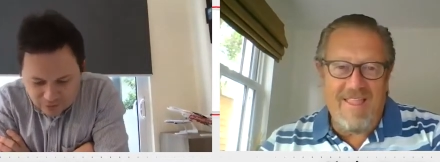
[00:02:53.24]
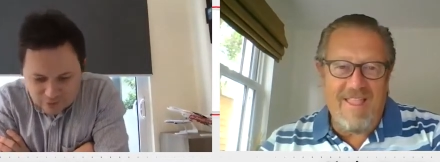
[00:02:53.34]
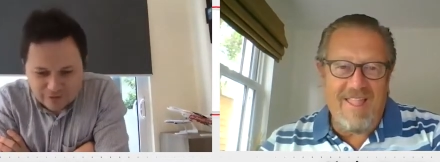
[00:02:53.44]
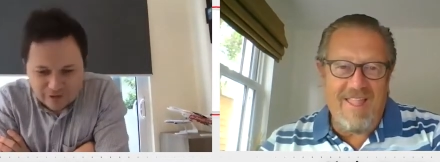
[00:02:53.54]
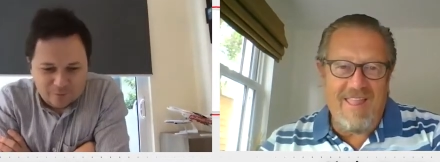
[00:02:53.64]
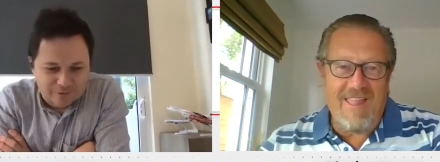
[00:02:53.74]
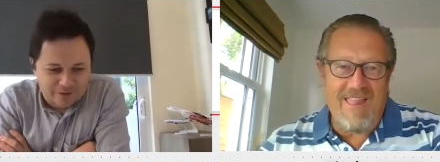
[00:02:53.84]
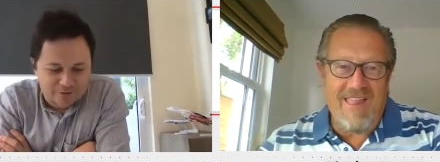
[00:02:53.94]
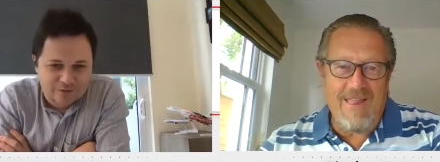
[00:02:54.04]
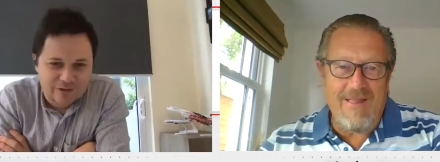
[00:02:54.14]
Speaker 1: look that up.
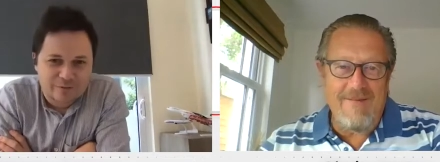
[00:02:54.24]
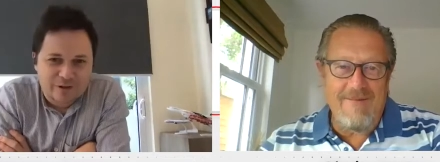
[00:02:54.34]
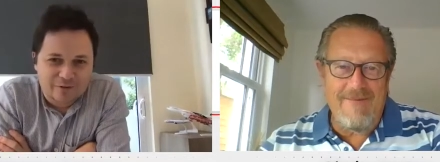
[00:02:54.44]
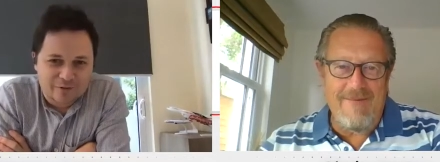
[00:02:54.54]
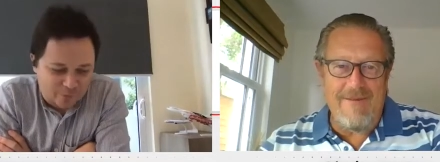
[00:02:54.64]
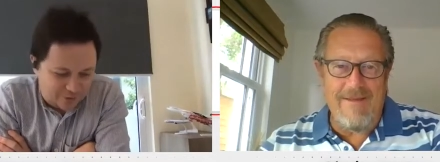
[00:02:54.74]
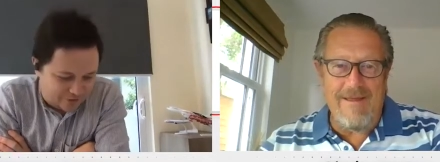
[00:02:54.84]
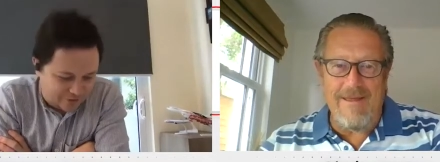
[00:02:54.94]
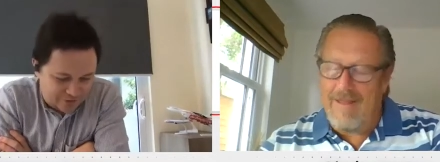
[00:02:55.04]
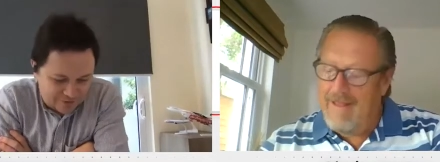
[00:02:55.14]
Thanks for the point.
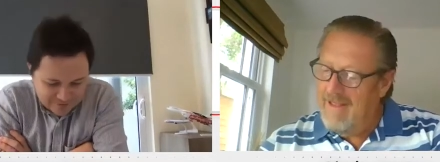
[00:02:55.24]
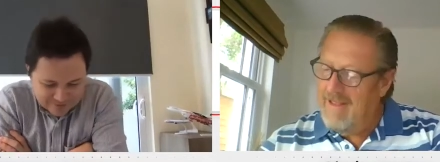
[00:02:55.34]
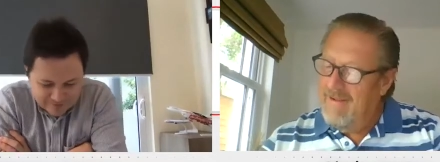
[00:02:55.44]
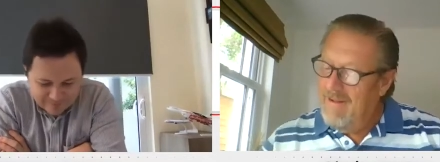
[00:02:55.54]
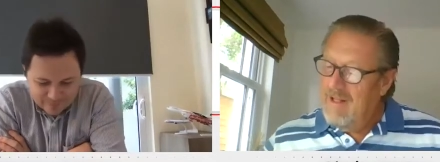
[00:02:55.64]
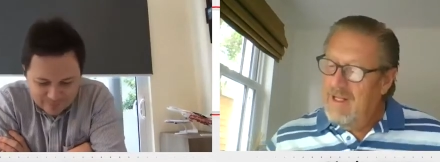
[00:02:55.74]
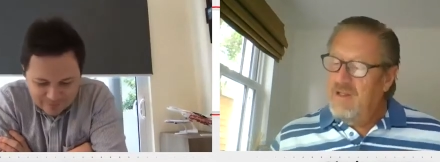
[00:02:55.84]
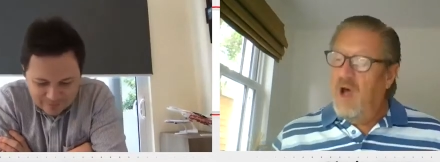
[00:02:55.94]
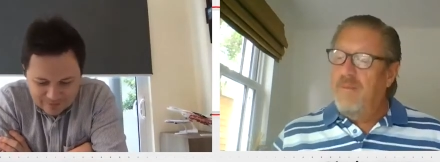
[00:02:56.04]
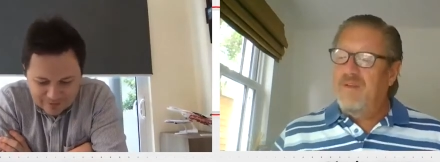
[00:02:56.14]
Yeah.
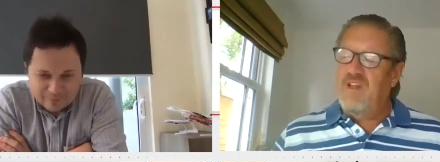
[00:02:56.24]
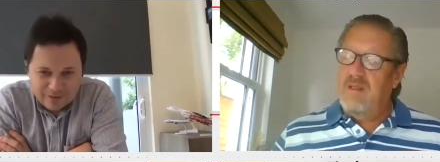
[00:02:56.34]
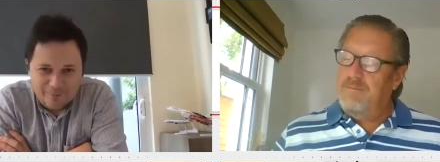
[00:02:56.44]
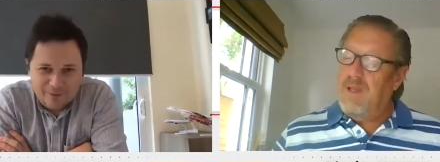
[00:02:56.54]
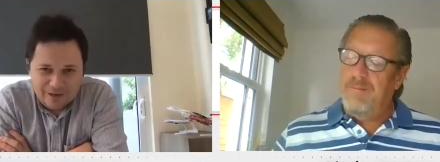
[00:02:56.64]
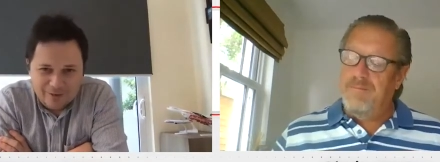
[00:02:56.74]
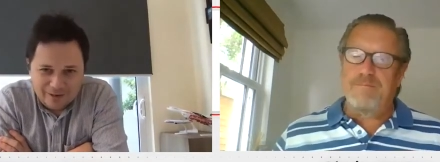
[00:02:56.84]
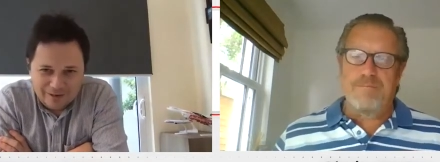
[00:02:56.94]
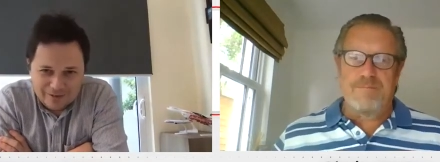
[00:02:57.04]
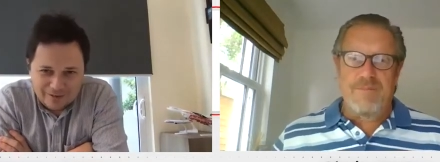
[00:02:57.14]
No, but I might
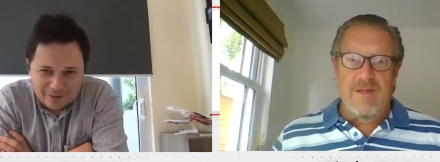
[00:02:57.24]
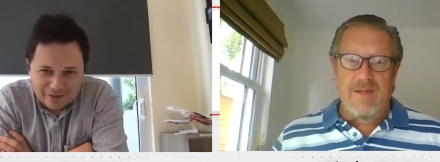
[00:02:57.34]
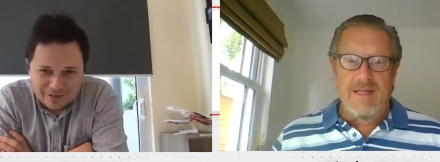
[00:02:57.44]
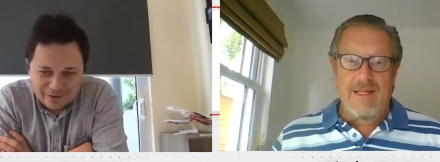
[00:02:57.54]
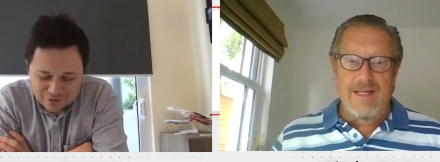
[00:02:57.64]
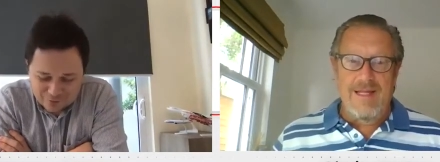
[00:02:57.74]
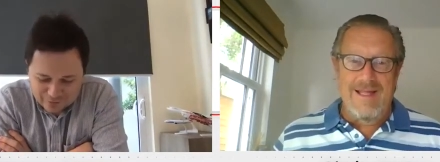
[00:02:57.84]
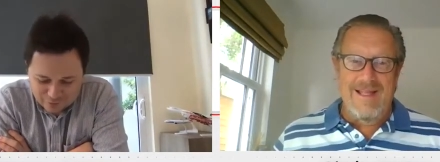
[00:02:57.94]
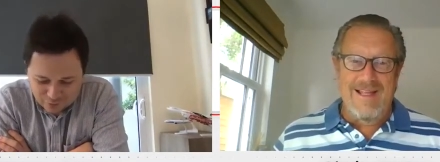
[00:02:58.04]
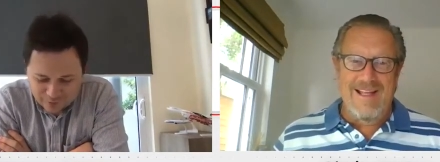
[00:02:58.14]
need a UV
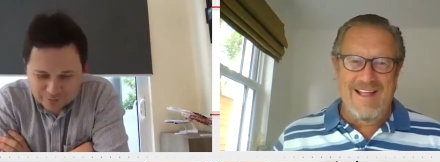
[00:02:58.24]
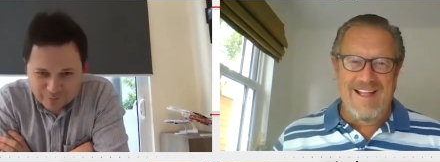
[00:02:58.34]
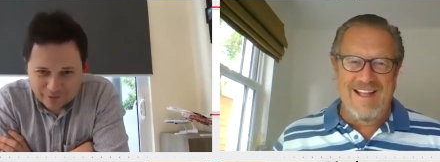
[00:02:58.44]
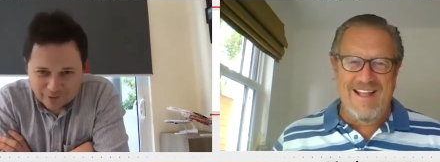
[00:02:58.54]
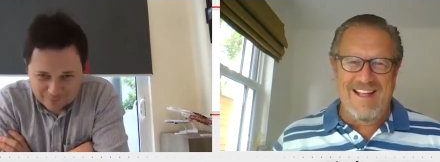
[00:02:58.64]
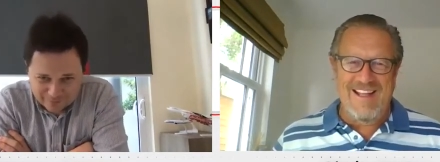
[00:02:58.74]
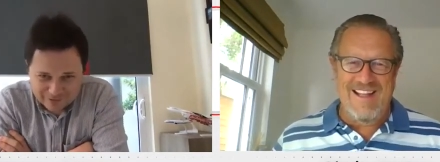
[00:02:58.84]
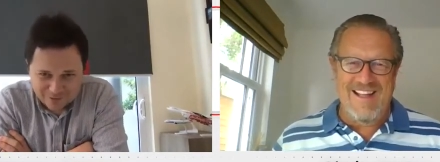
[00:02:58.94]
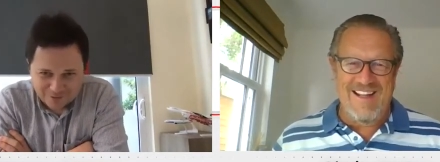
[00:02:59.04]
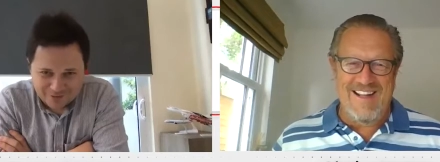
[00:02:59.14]
robot depending on how my
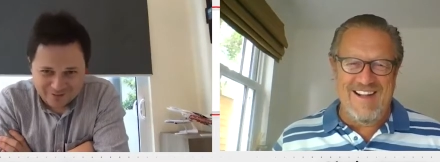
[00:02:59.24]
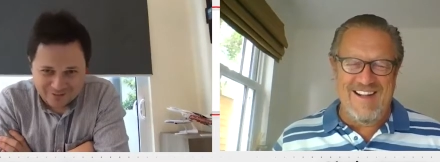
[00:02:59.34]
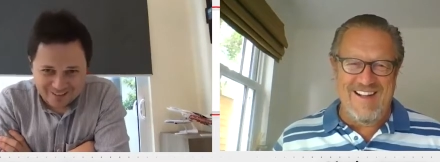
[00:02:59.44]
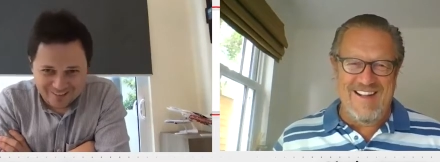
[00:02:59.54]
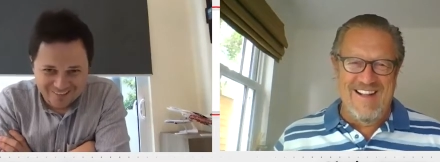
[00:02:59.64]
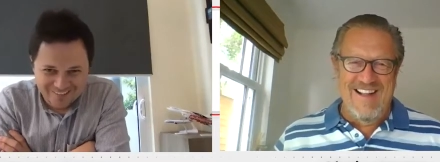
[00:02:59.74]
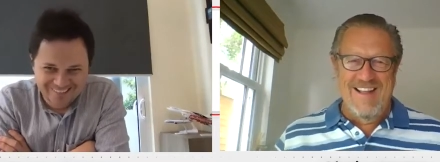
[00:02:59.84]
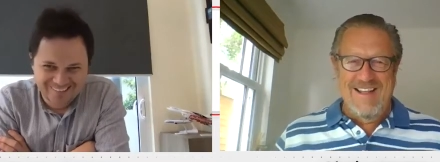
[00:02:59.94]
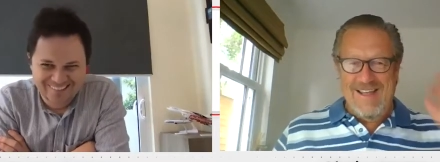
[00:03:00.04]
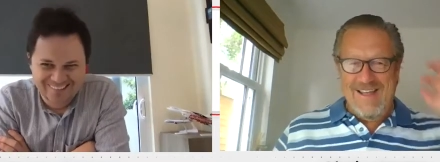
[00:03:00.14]
dog
Speaker 2: does here.
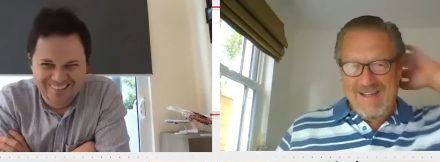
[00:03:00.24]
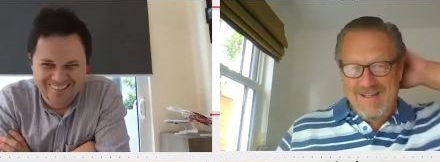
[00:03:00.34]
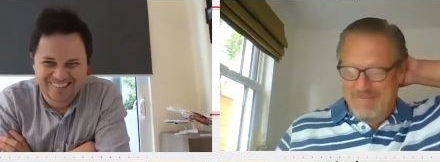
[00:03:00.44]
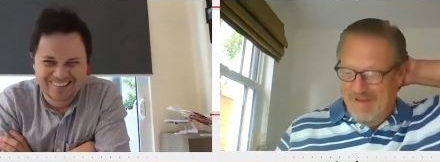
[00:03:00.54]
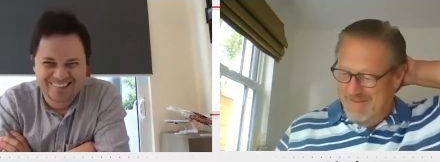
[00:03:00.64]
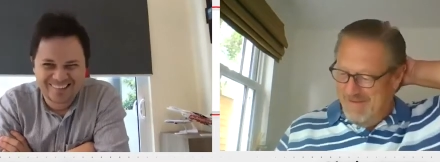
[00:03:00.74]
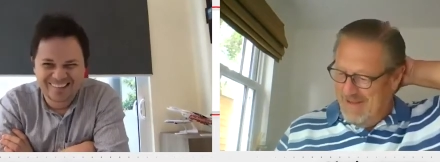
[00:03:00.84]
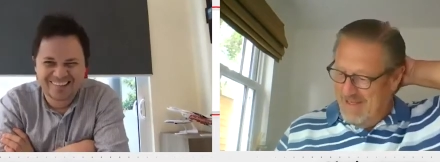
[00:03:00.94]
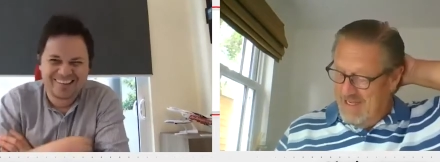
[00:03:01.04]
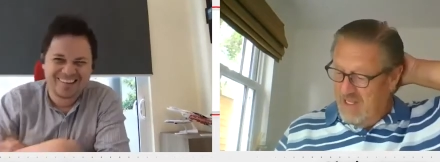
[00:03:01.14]
Yeah, it may be.
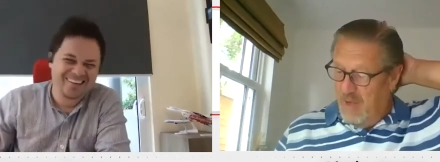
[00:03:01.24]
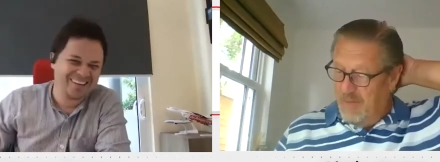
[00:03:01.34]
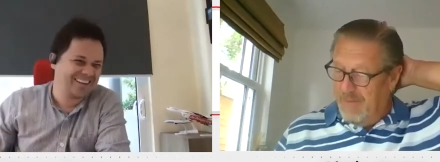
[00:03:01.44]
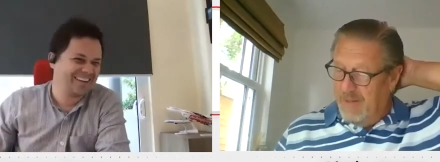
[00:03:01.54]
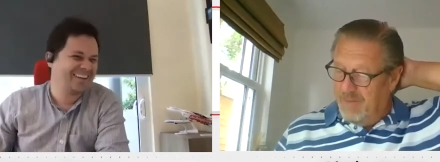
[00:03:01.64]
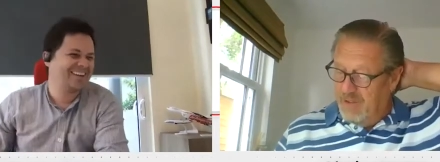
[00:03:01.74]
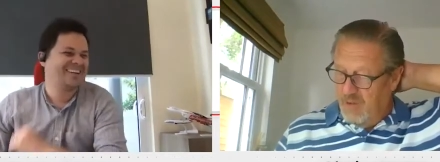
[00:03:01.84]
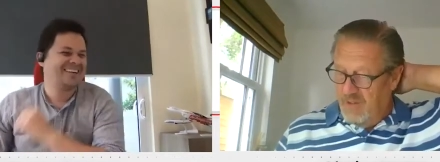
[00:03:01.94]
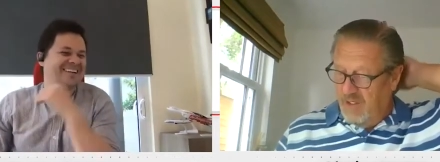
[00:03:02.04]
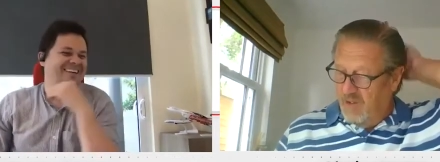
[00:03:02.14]
No, but people are
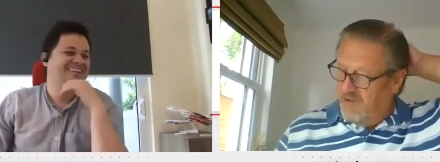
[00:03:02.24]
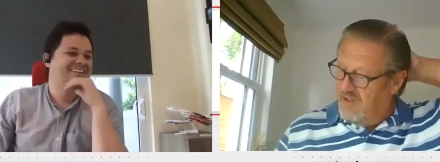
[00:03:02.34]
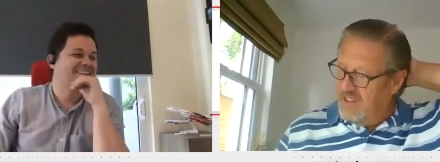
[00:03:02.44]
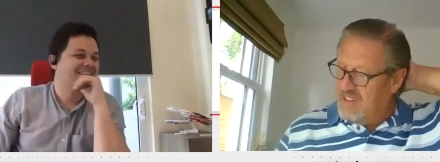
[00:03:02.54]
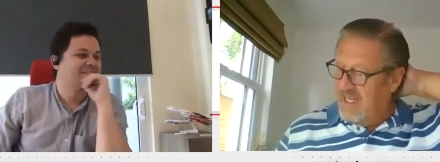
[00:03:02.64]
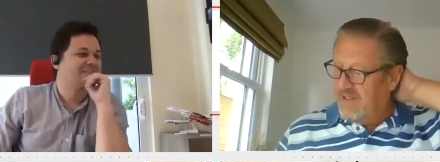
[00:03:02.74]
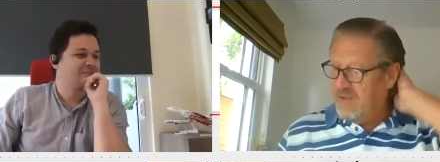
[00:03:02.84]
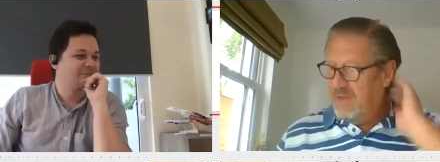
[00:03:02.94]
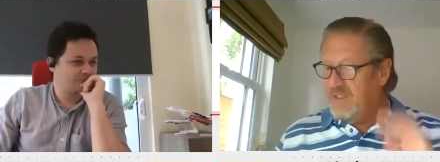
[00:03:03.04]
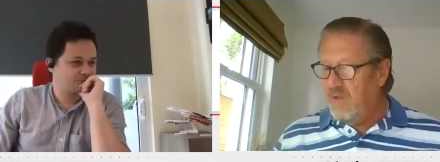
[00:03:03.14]
doing a lot of things now to
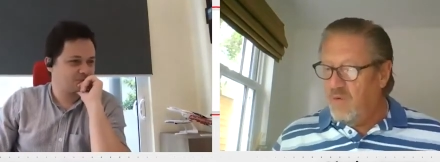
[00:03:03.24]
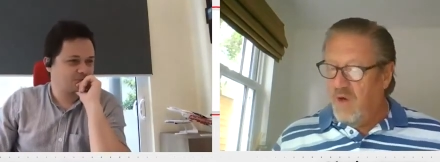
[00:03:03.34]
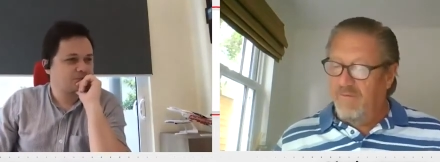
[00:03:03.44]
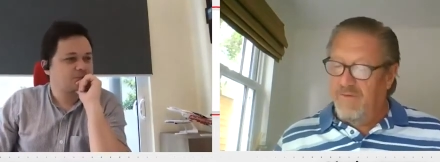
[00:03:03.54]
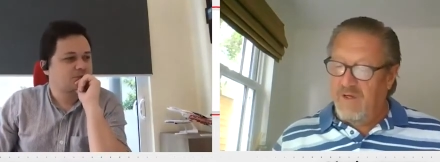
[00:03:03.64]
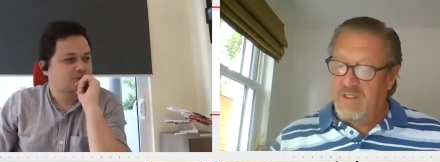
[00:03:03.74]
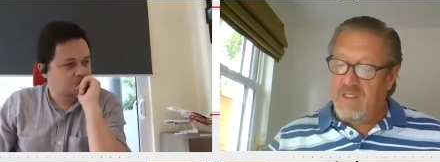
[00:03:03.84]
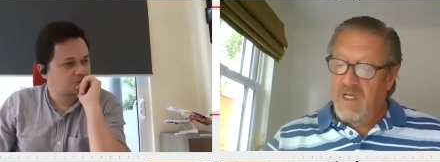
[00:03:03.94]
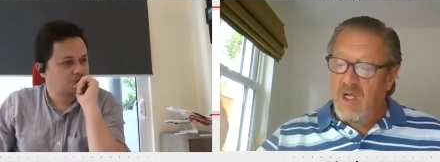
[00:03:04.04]
instill confidence.